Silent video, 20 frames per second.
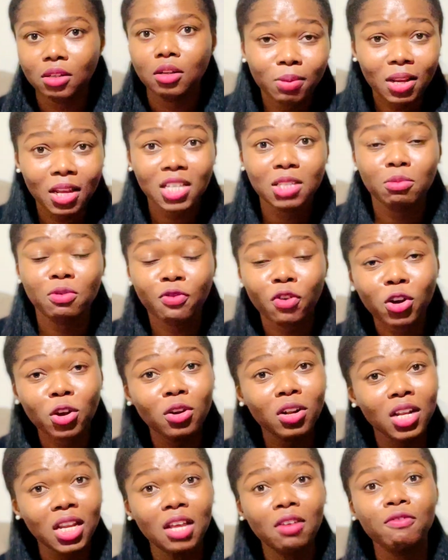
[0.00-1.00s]
Please, before you
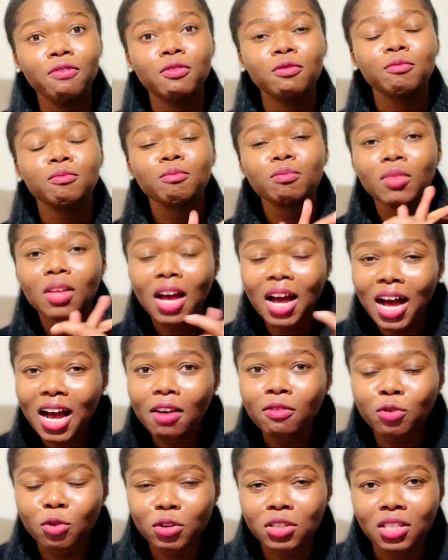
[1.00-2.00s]
leave,
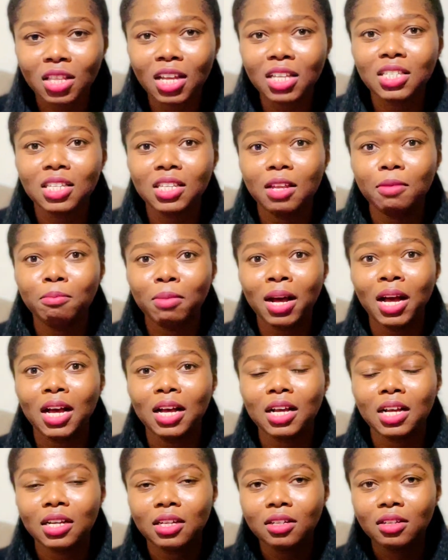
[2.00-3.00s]
have those things in a
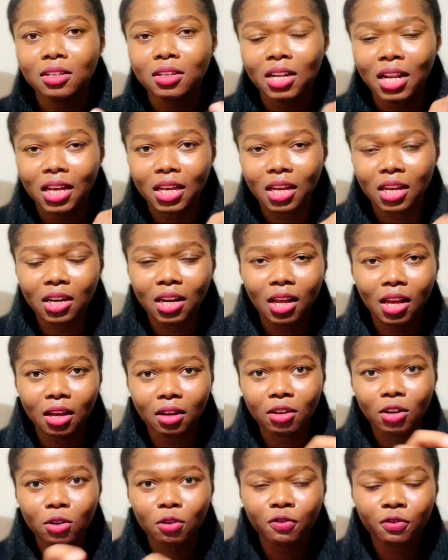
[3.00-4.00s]
bag, like in
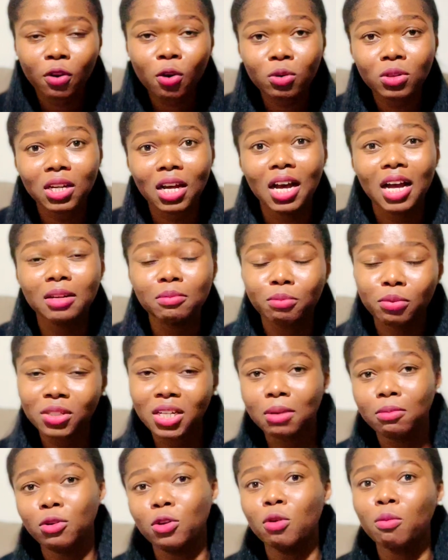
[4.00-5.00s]
a folder, and put
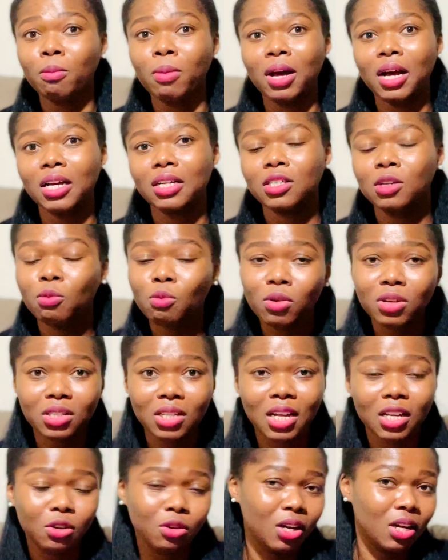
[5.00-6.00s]
them in your bag. The one
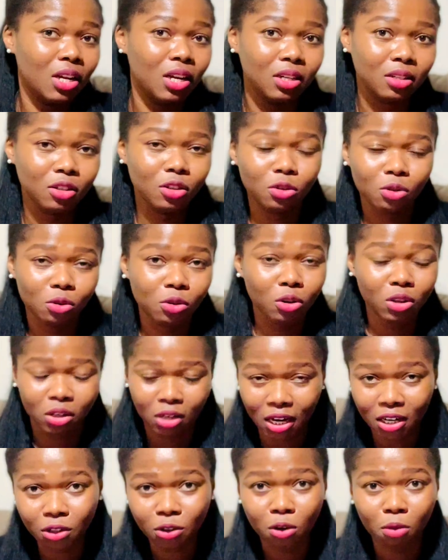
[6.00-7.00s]
that you can, your
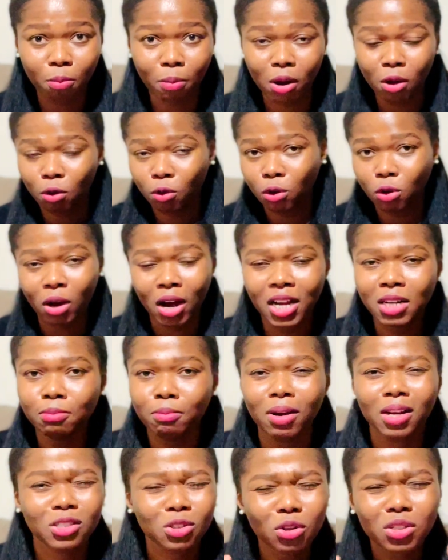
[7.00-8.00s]
carry-on bag or your
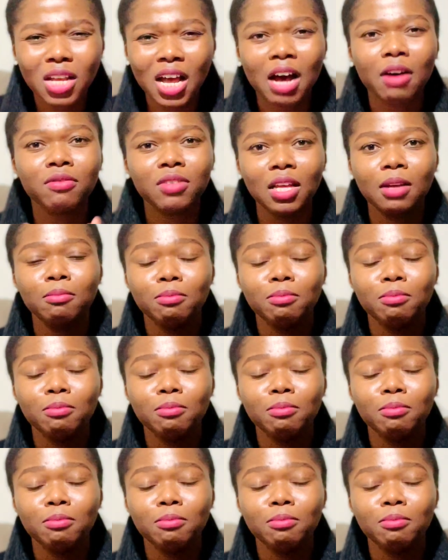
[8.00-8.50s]
handbag. Just have them.